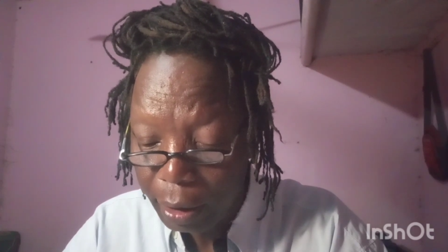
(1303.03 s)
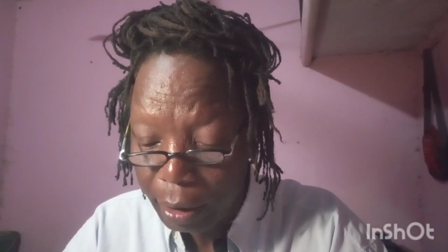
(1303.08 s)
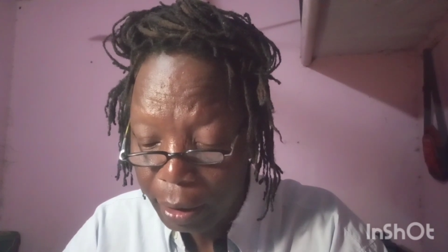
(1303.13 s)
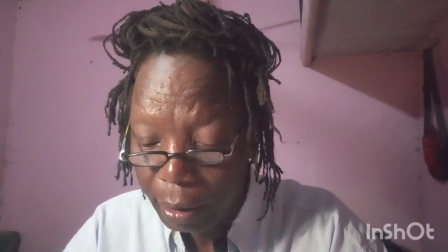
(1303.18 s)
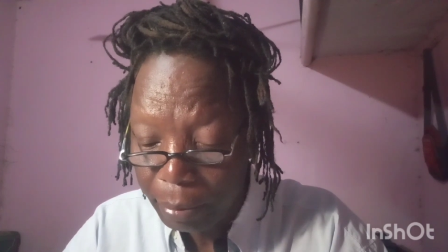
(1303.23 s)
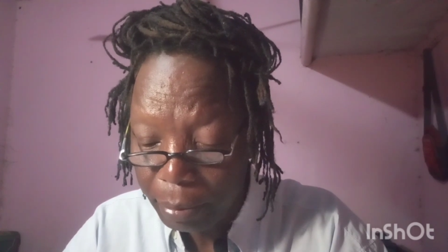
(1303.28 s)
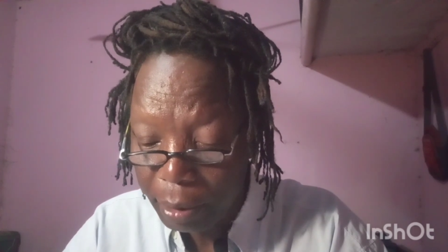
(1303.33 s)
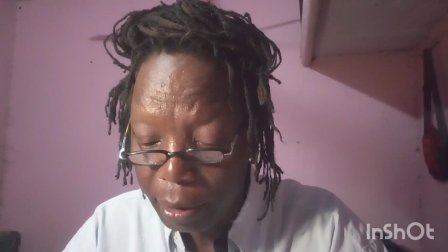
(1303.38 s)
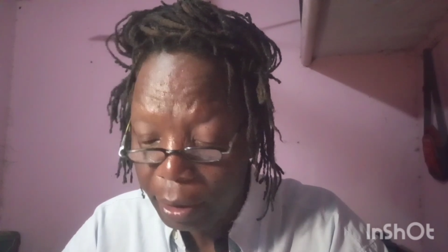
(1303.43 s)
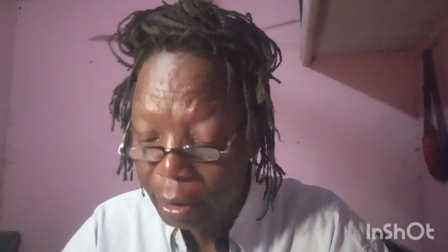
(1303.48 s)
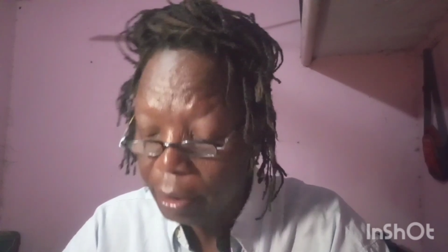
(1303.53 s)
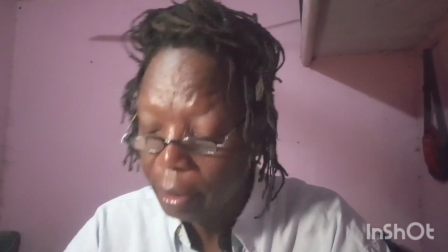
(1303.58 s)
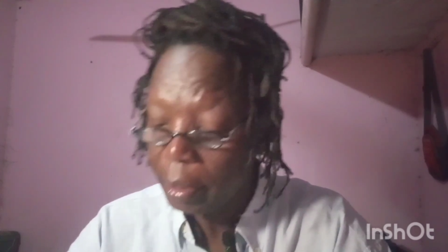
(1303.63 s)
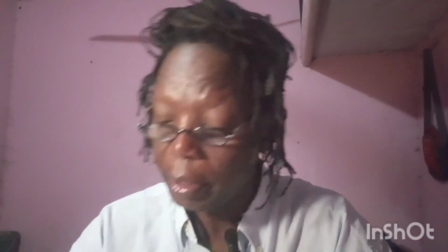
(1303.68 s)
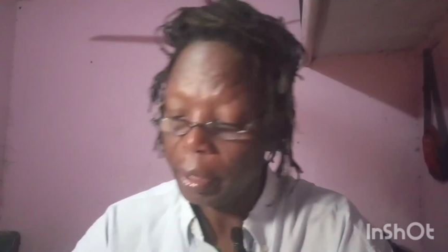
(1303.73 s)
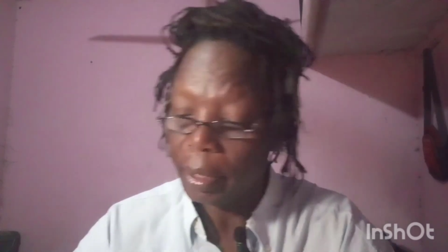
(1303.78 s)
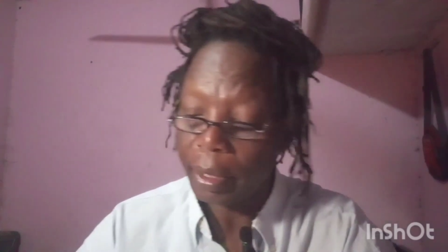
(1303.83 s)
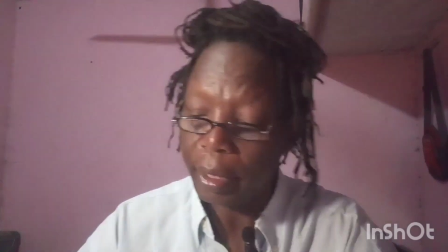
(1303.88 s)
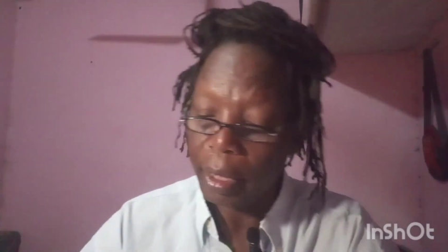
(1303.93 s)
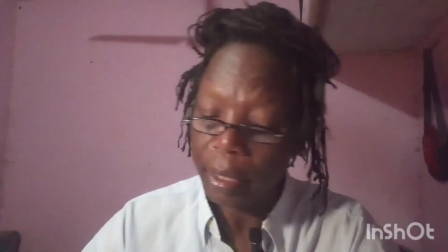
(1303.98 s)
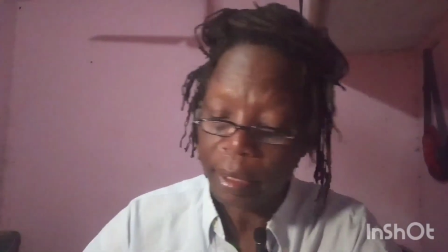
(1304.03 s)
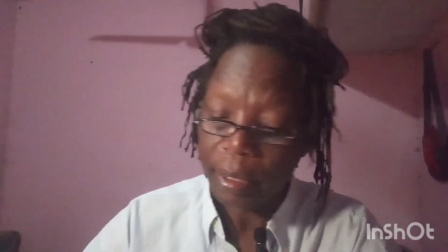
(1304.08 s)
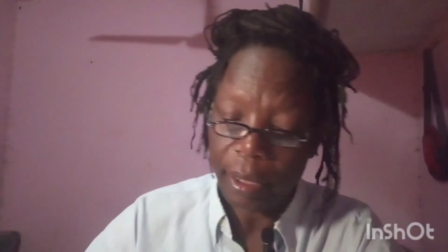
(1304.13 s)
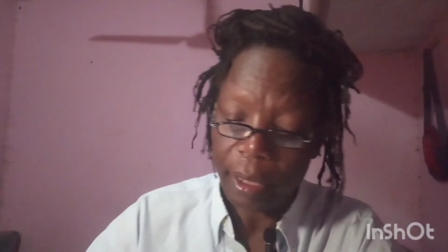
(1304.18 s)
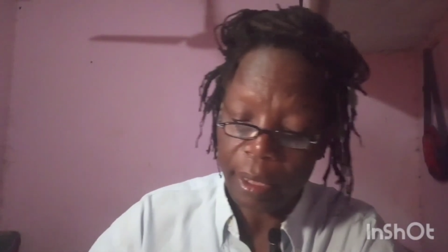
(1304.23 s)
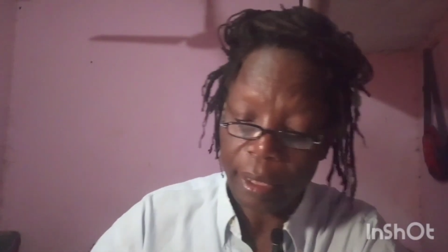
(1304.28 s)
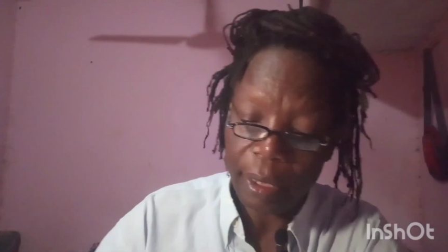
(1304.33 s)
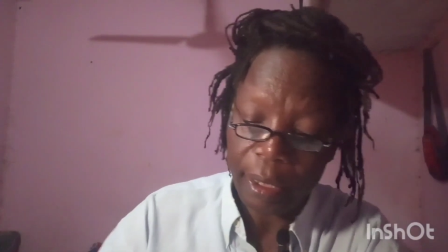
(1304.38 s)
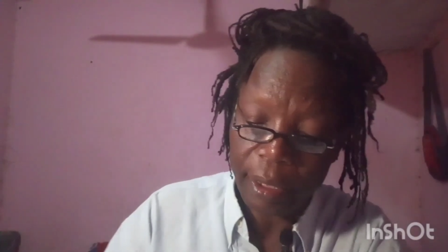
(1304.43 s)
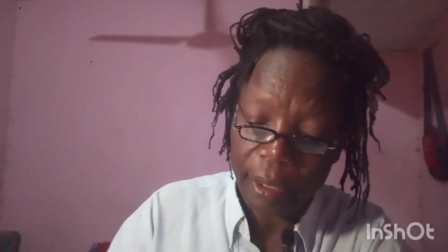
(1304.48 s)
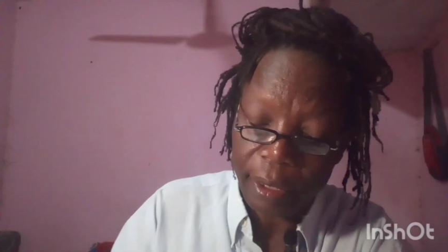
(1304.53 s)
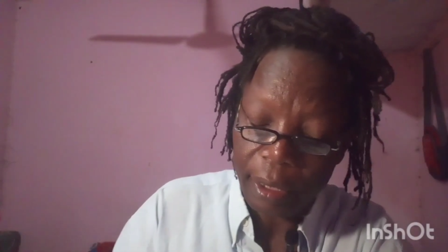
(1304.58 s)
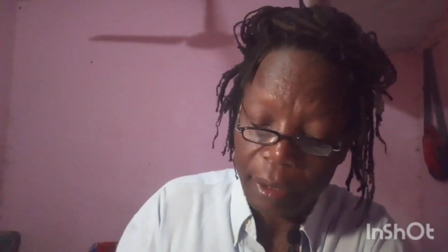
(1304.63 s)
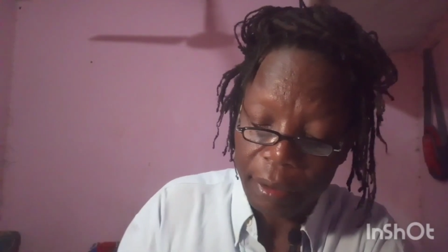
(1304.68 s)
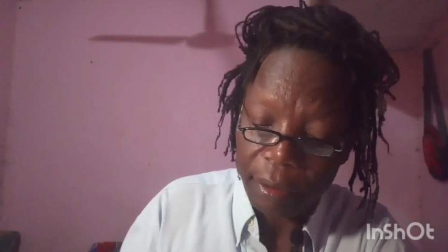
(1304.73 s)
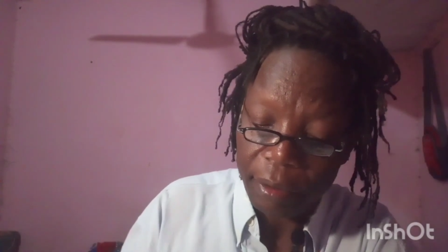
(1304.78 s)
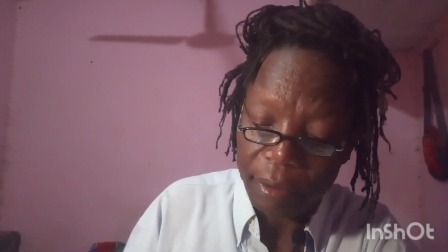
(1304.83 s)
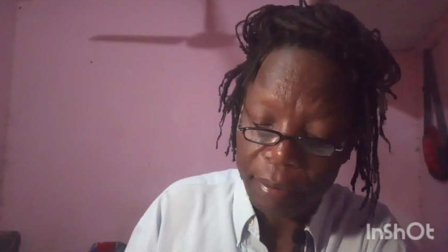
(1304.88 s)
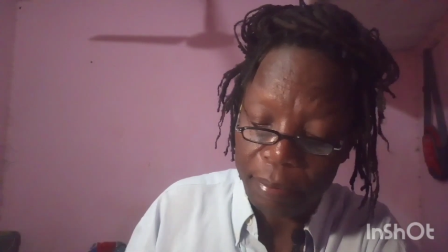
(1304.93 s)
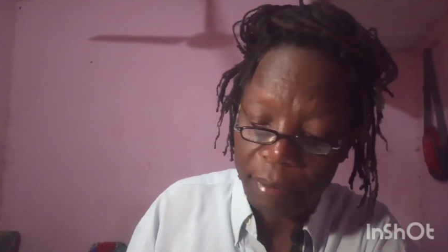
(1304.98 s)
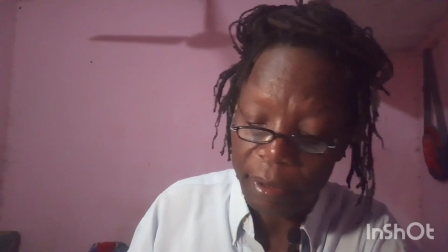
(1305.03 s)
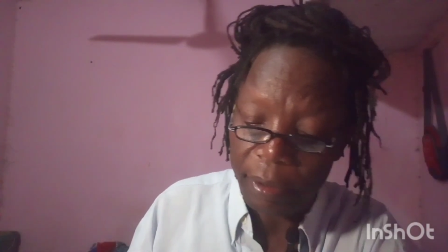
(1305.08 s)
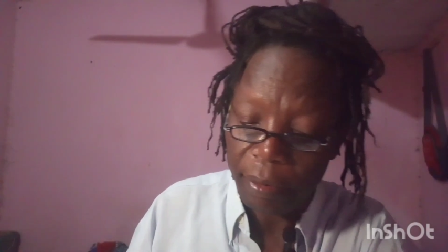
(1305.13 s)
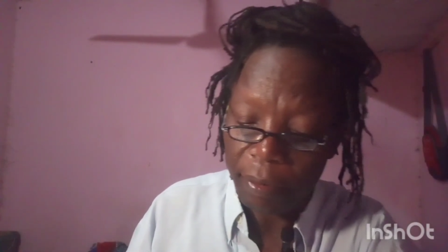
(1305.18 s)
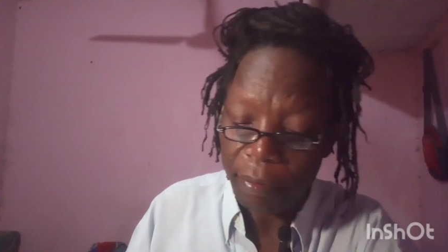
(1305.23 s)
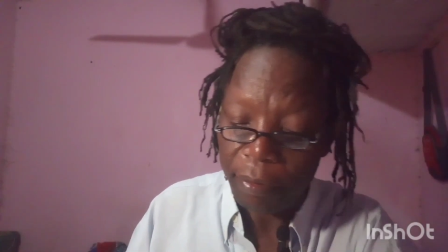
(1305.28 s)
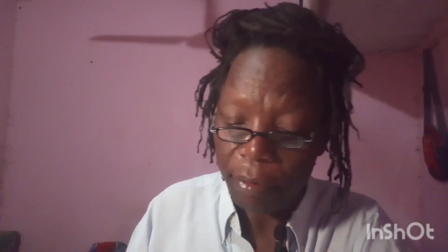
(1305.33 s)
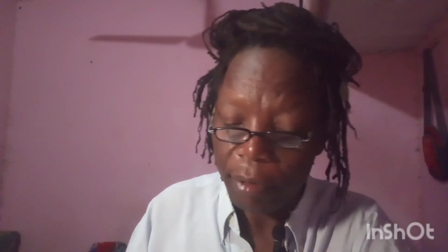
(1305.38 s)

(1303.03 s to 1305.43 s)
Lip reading: it has an integral spin of